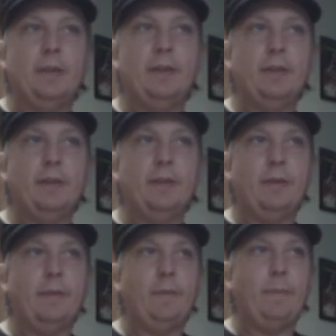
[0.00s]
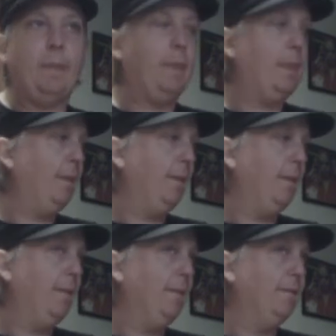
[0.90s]

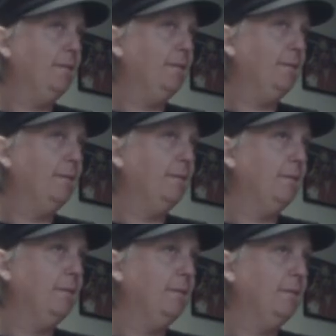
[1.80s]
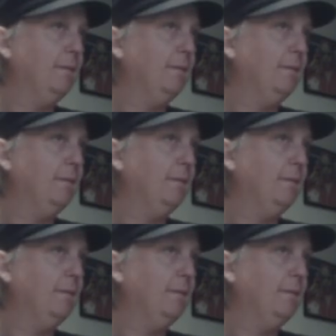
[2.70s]
(silence)